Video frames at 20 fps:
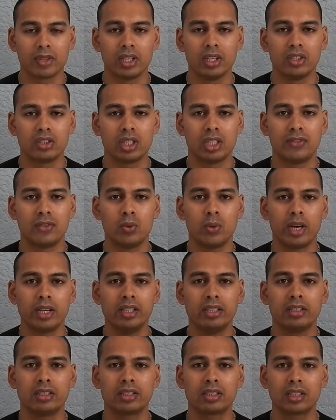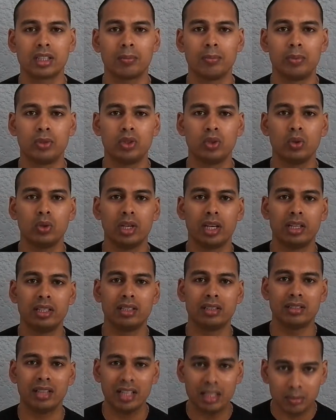So if you want to skip to a
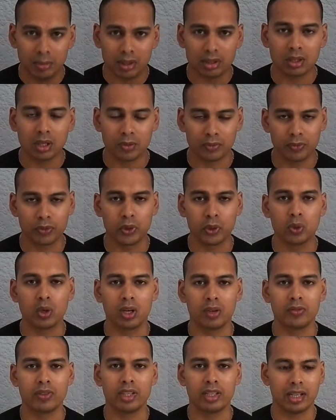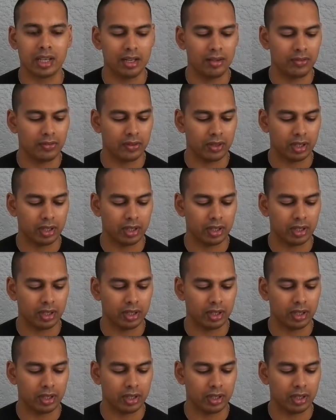tabletop view of the knife,